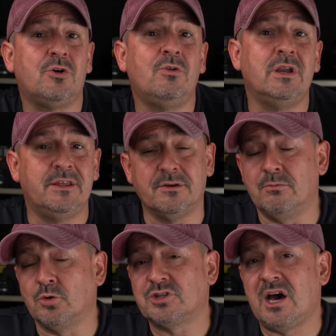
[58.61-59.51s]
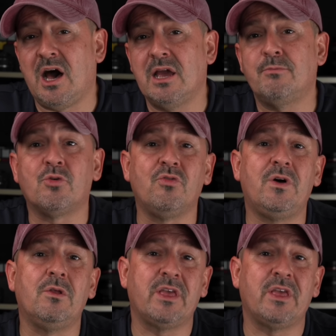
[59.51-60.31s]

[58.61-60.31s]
only the most high-profile